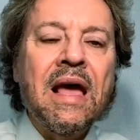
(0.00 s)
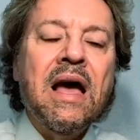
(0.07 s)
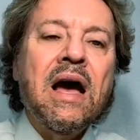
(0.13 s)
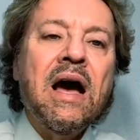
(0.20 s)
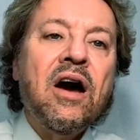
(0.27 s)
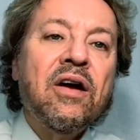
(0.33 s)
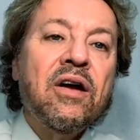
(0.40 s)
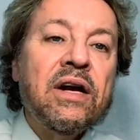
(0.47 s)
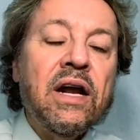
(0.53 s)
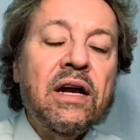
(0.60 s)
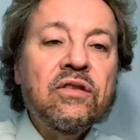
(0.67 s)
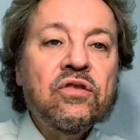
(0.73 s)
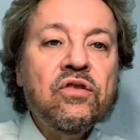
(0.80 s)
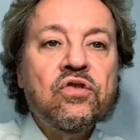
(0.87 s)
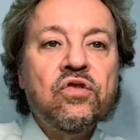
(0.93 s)
Our
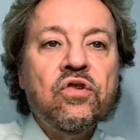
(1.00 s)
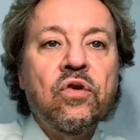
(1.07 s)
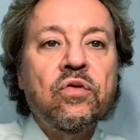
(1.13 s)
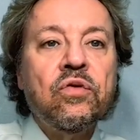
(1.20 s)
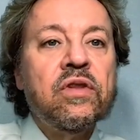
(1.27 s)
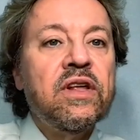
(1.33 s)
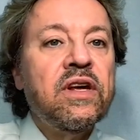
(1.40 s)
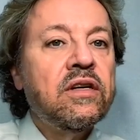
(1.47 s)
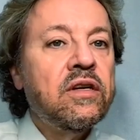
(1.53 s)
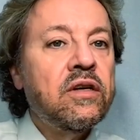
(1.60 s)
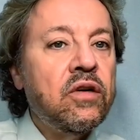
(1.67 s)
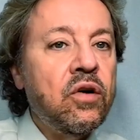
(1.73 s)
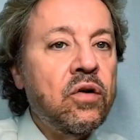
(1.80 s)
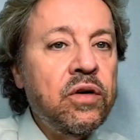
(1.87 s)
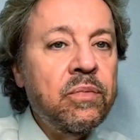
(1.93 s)
analysis showed that
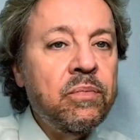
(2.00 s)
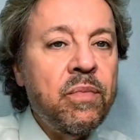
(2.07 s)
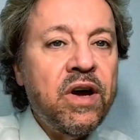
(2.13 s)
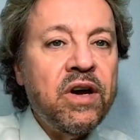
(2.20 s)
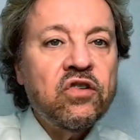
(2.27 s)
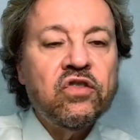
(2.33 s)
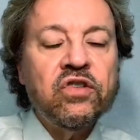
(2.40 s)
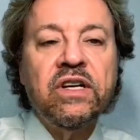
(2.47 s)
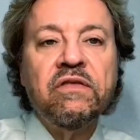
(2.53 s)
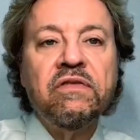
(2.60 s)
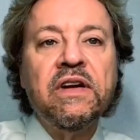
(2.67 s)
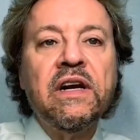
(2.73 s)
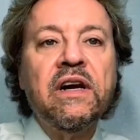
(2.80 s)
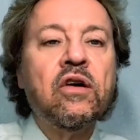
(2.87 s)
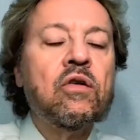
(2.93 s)
non-emergent
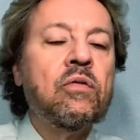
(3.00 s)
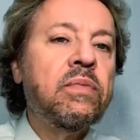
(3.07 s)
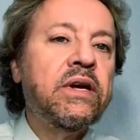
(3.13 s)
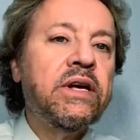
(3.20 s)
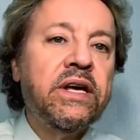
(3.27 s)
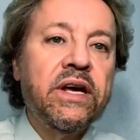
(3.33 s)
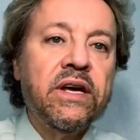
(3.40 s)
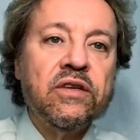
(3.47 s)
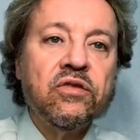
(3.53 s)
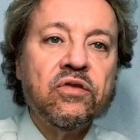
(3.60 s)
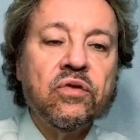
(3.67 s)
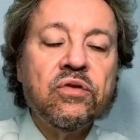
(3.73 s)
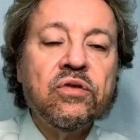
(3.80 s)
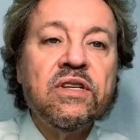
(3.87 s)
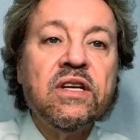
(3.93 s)
filler
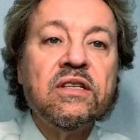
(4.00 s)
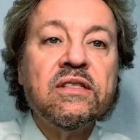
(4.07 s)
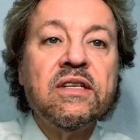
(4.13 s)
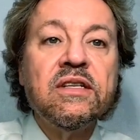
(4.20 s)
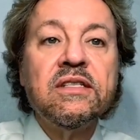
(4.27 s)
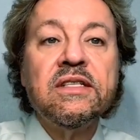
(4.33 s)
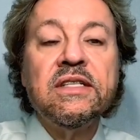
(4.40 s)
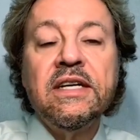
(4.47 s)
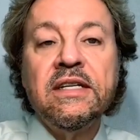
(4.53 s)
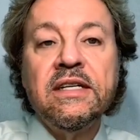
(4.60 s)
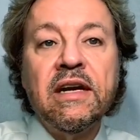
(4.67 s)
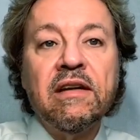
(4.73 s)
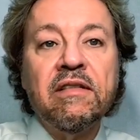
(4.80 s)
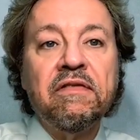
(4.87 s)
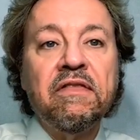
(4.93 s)
complications, such as
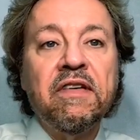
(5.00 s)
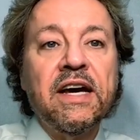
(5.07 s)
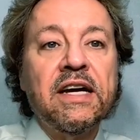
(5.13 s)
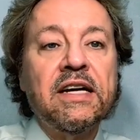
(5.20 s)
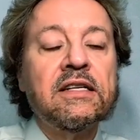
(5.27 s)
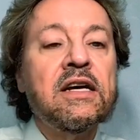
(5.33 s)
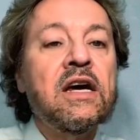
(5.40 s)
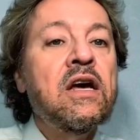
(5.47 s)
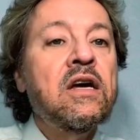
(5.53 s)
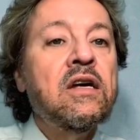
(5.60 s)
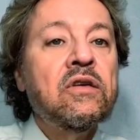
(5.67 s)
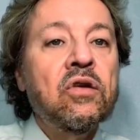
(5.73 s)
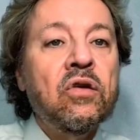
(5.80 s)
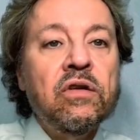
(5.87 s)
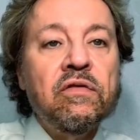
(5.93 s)
Tyndall effect,
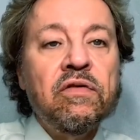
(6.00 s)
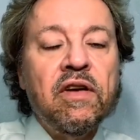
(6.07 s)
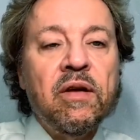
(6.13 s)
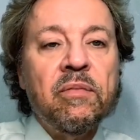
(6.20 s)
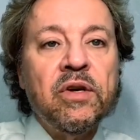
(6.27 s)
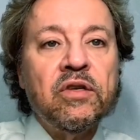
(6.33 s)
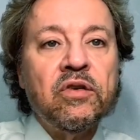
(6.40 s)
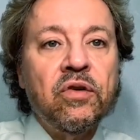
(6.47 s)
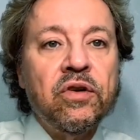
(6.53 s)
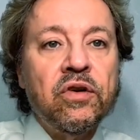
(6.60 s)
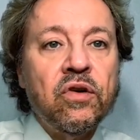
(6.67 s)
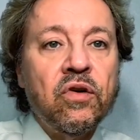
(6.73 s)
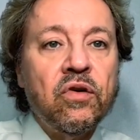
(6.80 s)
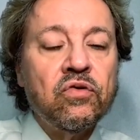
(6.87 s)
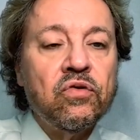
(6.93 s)
non-inflammatory
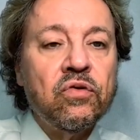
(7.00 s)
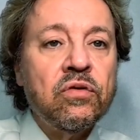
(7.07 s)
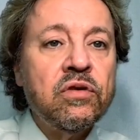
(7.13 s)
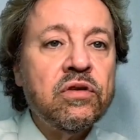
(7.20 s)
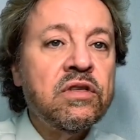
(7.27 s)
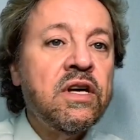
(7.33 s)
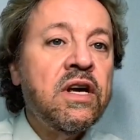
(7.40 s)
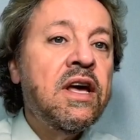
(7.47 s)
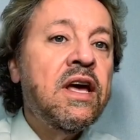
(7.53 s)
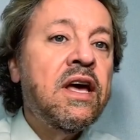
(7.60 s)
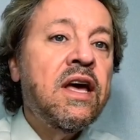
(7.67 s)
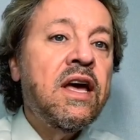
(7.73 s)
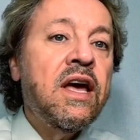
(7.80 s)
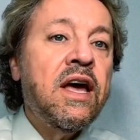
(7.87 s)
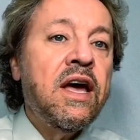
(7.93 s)
nodules,
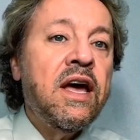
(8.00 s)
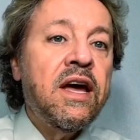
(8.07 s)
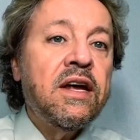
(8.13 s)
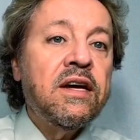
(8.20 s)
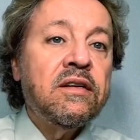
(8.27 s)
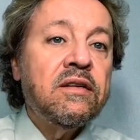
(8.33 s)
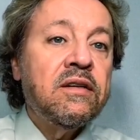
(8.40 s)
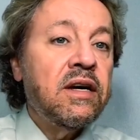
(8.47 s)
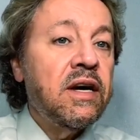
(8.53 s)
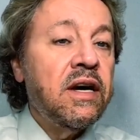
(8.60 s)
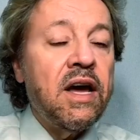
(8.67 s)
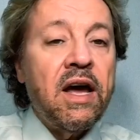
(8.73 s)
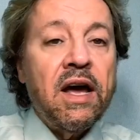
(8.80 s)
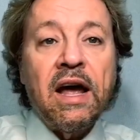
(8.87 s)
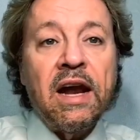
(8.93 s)
and
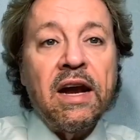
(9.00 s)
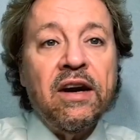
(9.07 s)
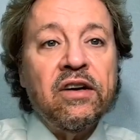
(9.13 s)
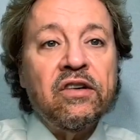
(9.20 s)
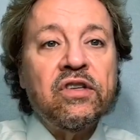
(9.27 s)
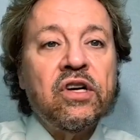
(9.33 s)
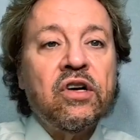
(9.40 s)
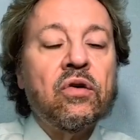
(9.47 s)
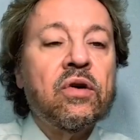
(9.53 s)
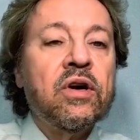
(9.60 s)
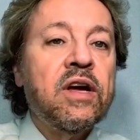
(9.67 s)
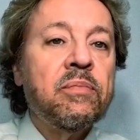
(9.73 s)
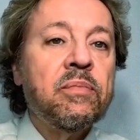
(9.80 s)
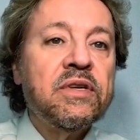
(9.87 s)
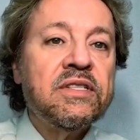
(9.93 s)
allergic or
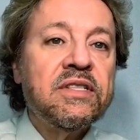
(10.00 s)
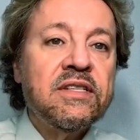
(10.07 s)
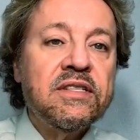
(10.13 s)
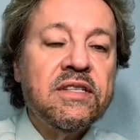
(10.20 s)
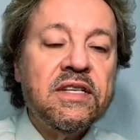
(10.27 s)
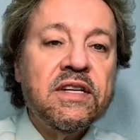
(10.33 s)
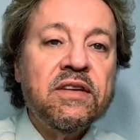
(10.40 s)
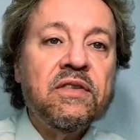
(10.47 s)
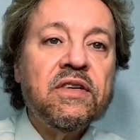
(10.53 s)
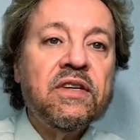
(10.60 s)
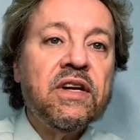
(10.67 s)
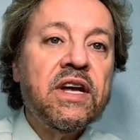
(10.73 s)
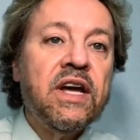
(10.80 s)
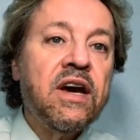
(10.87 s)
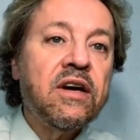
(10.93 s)
hypersensitivity
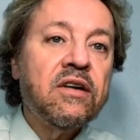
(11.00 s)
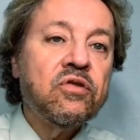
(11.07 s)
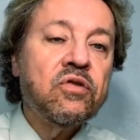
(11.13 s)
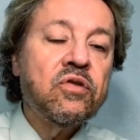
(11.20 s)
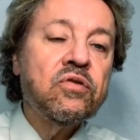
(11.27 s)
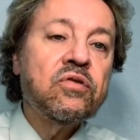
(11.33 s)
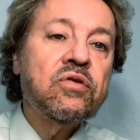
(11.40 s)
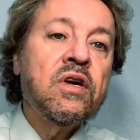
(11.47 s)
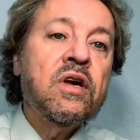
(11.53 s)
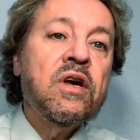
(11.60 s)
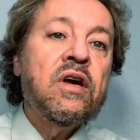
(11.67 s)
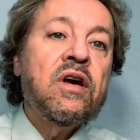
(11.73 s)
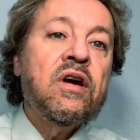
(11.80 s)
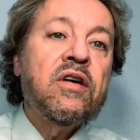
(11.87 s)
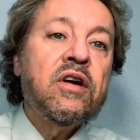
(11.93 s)
reactions
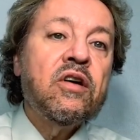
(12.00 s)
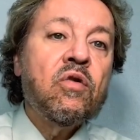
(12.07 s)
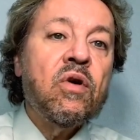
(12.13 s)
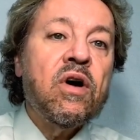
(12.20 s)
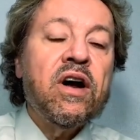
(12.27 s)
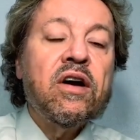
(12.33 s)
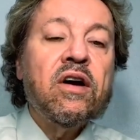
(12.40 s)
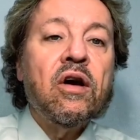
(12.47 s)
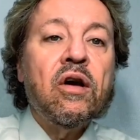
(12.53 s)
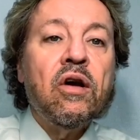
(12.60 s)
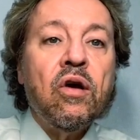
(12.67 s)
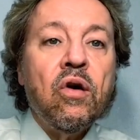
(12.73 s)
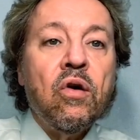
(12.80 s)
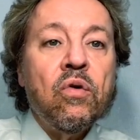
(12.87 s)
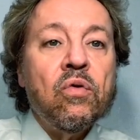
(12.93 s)
require
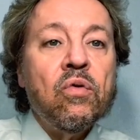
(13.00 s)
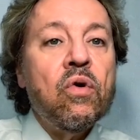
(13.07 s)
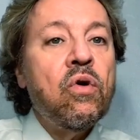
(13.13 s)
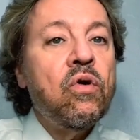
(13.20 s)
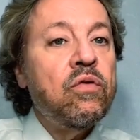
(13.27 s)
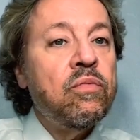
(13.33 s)
low or